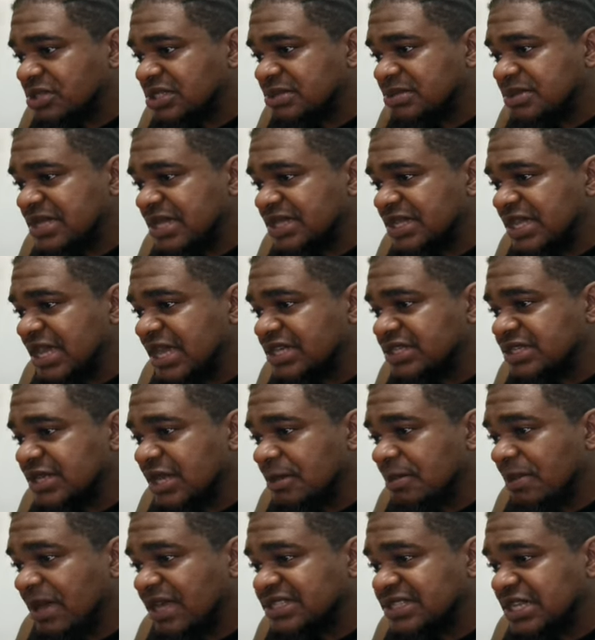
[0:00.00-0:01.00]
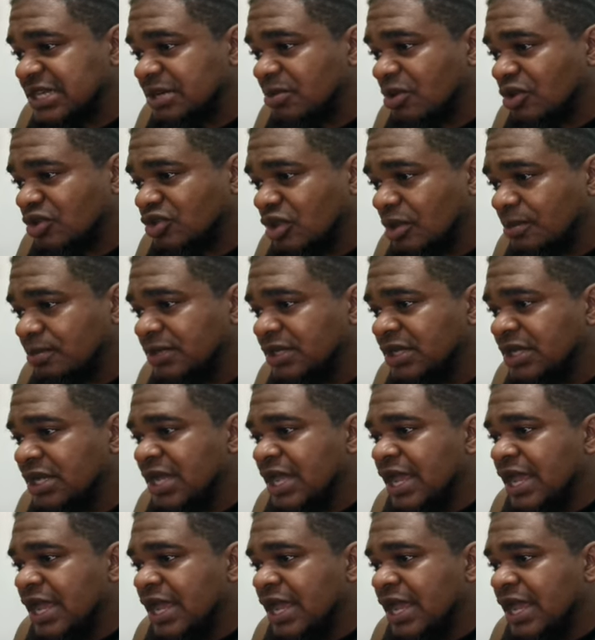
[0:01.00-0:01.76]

Seems like the eye is gonna pass at the bottom,